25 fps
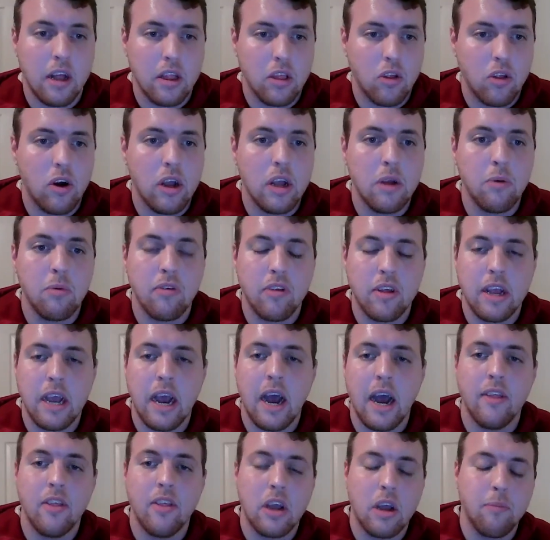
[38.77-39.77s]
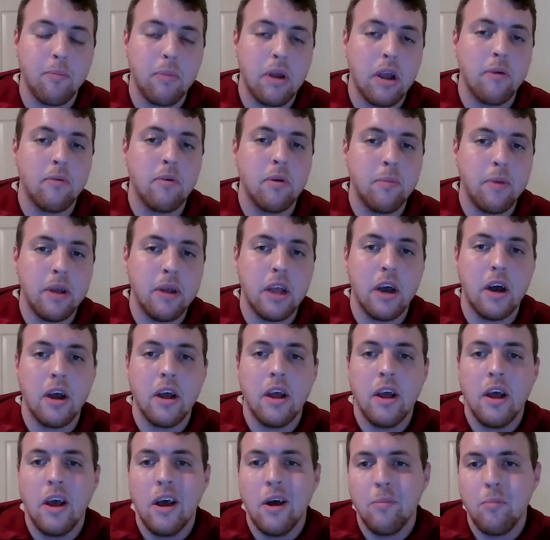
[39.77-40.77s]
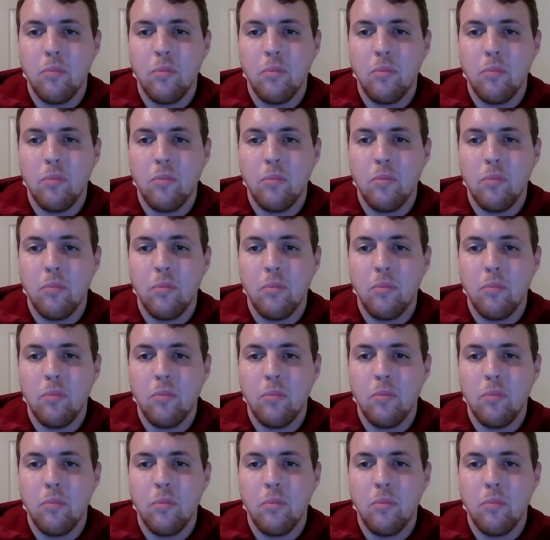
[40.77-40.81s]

I thought he was a guy that could be able to be a